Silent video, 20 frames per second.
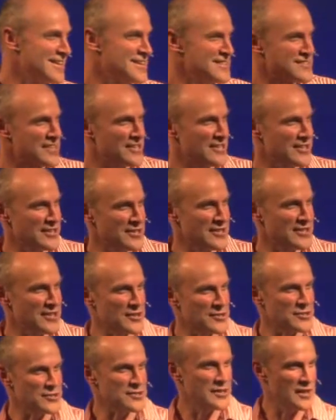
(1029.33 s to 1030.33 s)
So, you know,
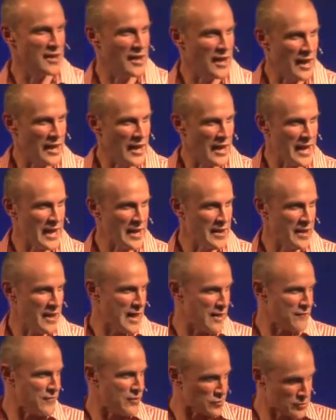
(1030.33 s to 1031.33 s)

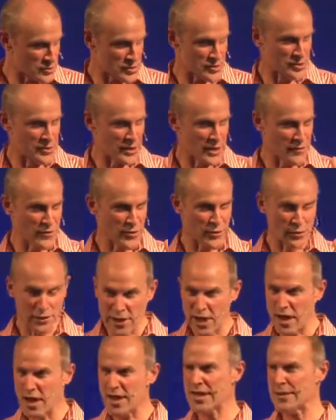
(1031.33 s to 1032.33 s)
if you're
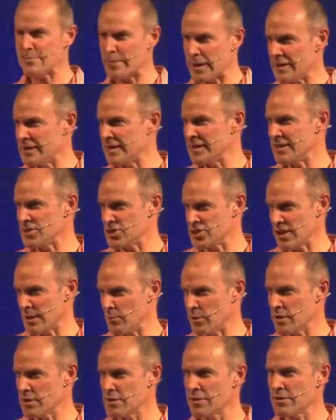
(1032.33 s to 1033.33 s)
learning about leadership,
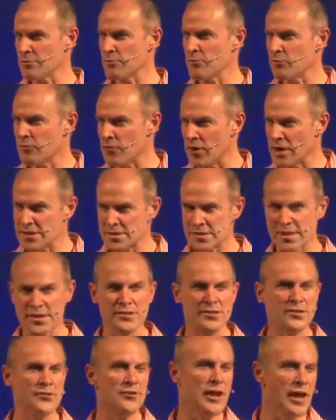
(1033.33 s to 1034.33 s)
one of the first
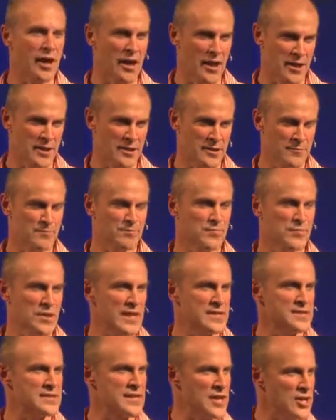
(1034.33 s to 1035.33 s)
things you learn
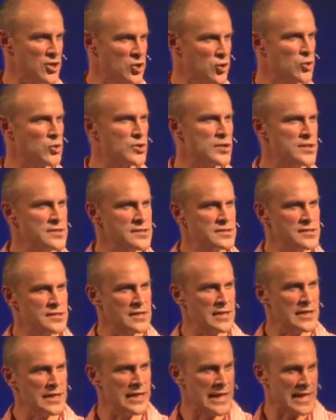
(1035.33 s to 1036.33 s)
is that in order
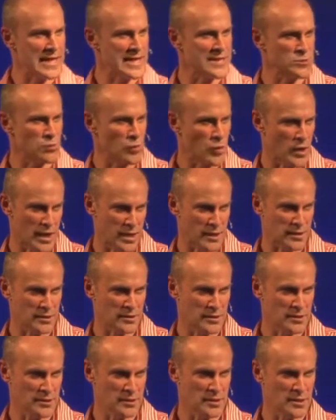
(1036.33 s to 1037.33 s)
to lead well,
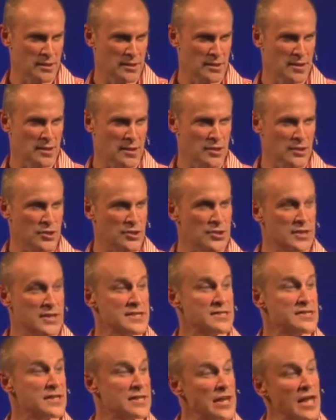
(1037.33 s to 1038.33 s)
you
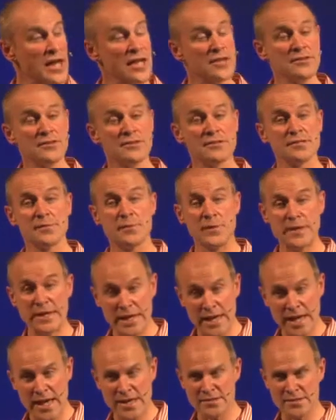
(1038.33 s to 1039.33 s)
need to learn to be
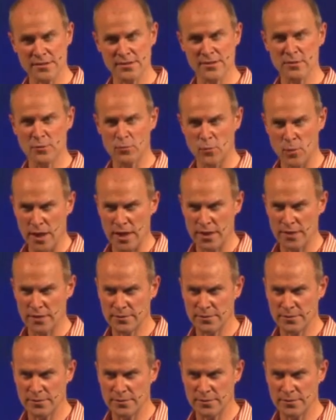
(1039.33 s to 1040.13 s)
led well.